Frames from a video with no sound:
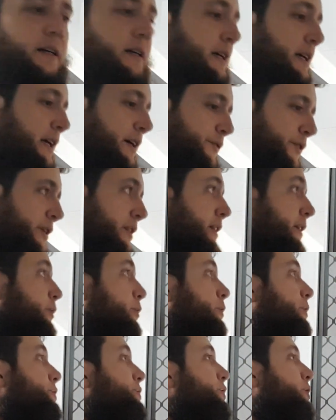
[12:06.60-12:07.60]
Have to clear
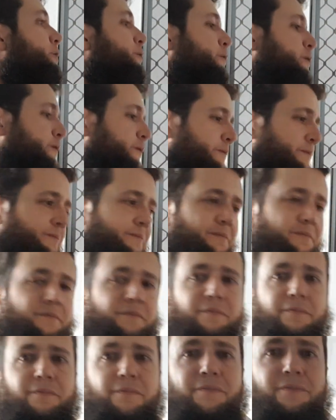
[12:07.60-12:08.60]
all this off.
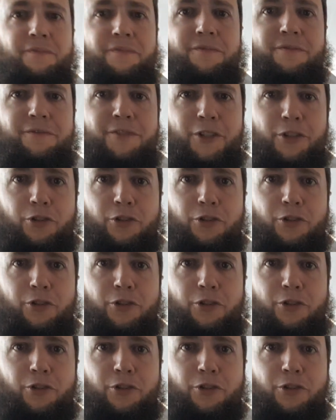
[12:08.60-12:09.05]
Got